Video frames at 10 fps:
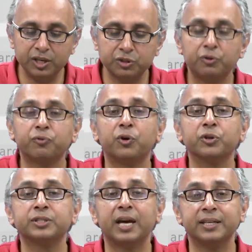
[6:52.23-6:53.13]
So, of
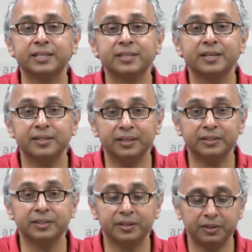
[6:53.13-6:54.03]
course, that is
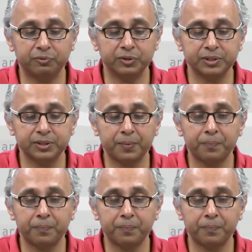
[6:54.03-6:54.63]
this difference.